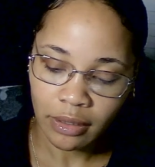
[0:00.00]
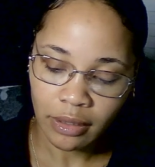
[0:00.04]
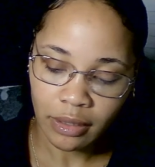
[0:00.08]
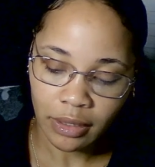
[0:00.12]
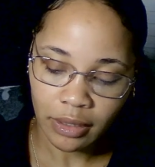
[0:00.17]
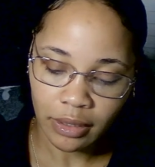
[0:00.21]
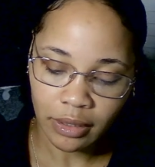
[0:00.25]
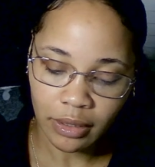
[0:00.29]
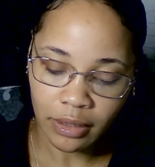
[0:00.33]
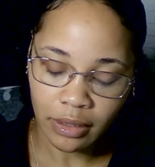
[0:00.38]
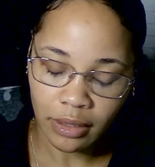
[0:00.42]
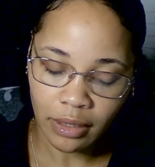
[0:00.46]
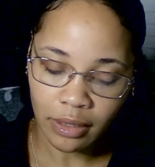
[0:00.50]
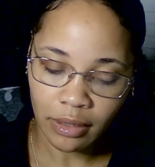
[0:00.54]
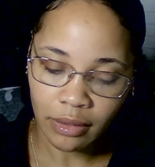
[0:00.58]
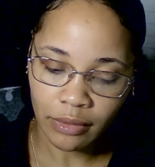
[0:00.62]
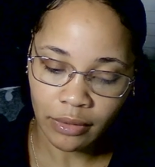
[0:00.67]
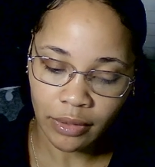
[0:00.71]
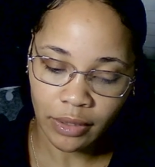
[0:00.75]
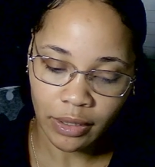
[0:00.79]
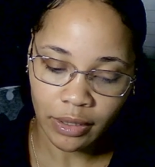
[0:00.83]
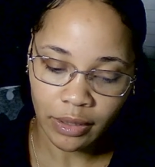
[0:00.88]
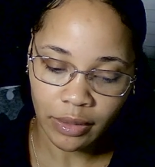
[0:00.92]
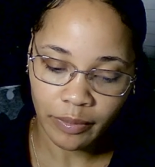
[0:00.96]
um,
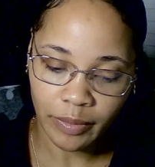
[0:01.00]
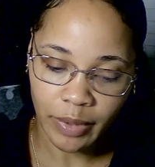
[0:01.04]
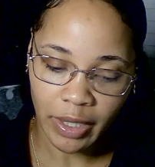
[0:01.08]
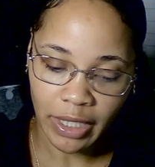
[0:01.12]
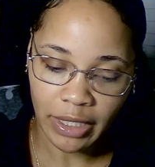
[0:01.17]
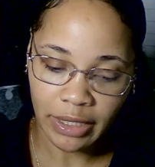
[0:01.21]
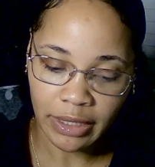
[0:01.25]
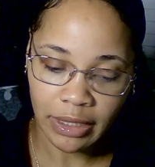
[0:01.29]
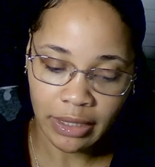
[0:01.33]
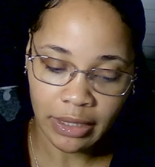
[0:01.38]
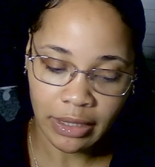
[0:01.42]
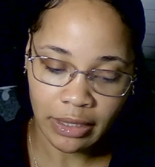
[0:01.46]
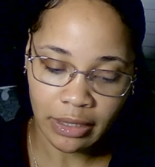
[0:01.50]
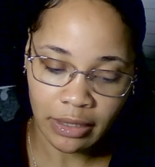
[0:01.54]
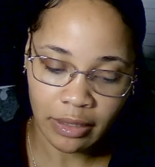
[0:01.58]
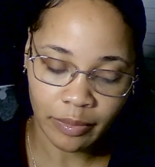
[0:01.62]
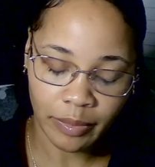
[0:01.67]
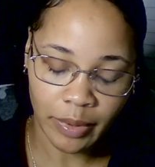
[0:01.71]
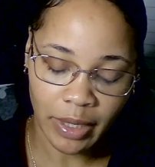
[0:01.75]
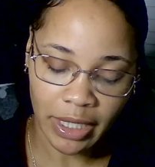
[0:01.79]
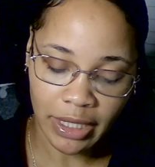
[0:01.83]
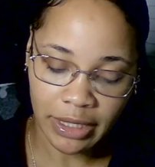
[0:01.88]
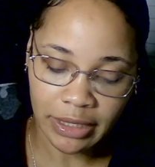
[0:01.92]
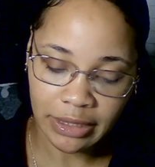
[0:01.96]
or another
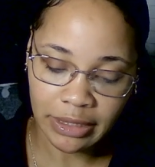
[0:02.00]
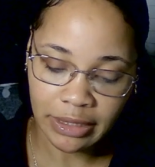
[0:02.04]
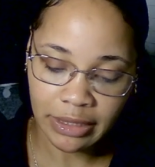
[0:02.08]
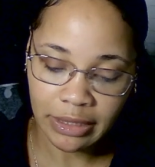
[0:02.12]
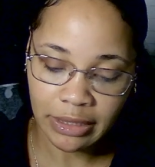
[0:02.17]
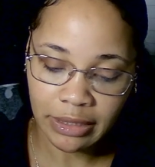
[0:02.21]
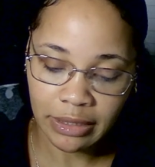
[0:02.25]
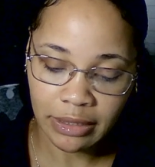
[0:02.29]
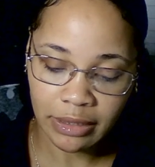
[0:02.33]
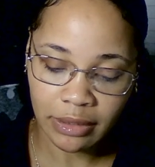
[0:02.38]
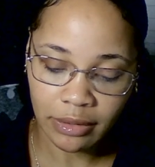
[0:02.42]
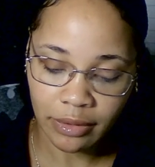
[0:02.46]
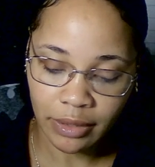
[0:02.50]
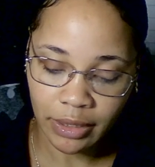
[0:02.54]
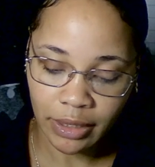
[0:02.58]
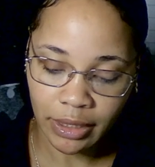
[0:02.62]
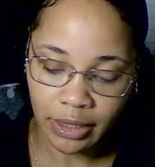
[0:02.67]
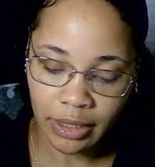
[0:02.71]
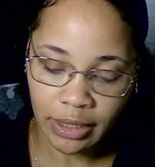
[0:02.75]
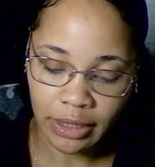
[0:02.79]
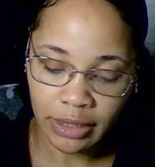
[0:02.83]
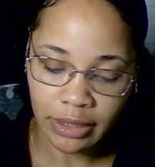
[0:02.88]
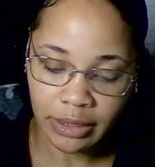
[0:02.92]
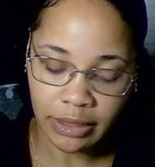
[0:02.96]
Pisces, or a
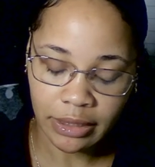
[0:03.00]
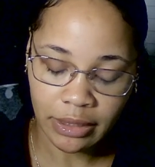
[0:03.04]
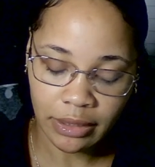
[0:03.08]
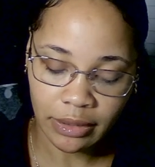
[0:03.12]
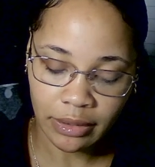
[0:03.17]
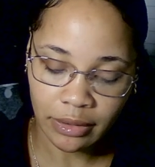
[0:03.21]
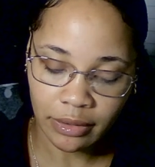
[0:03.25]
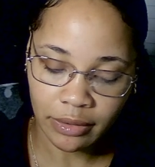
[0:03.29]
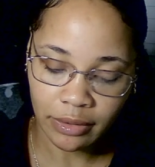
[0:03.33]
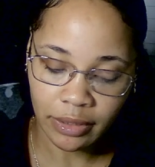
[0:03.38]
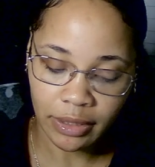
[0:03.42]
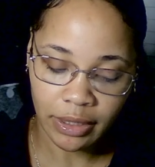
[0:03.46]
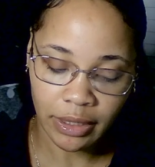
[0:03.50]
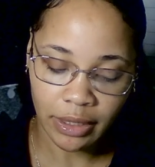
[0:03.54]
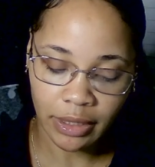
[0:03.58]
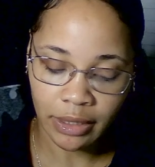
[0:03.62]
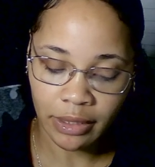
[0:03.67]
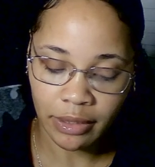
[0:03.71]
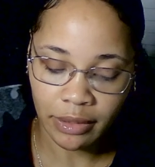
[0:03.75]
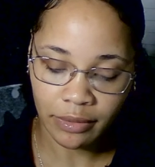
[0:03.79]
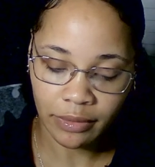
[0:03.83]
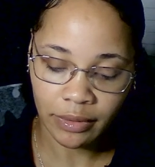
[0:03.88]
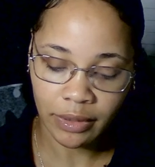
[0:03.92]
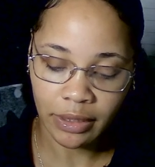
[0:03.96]
Cancer, or
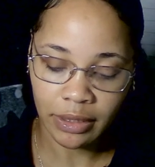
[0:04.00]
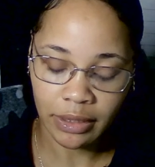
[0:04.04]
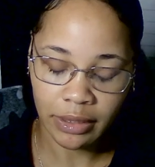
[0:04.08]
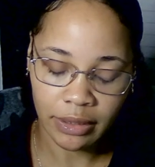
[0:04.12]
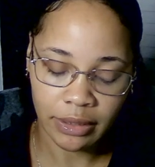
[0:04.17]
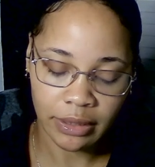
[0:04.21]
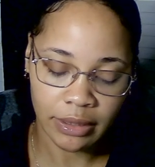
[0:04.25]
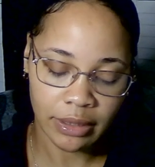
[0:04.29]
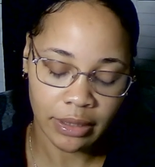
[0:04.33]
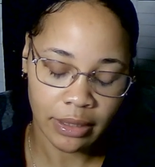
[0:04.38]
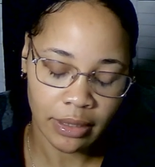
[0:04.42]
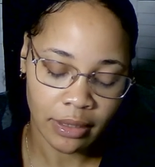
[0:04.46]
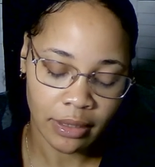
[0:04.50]
Aries.